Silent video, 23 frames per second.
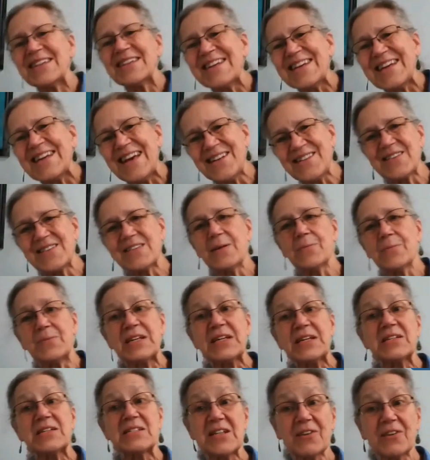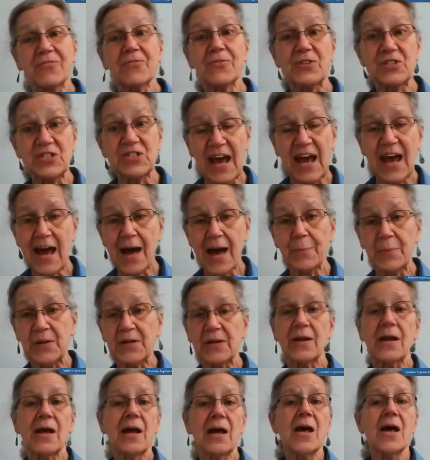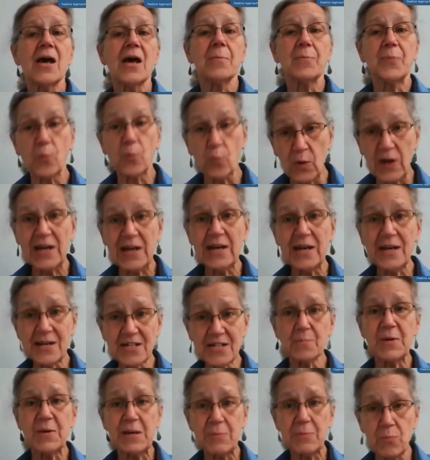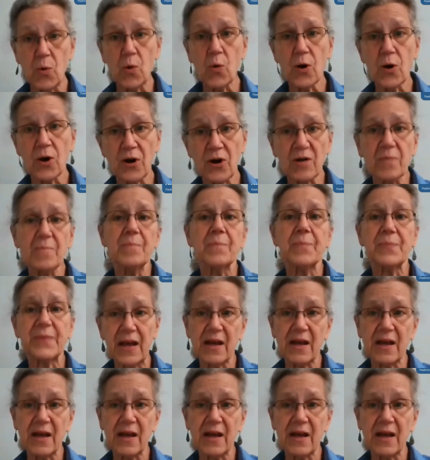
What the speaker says: to get something different to happen. But we need to be more.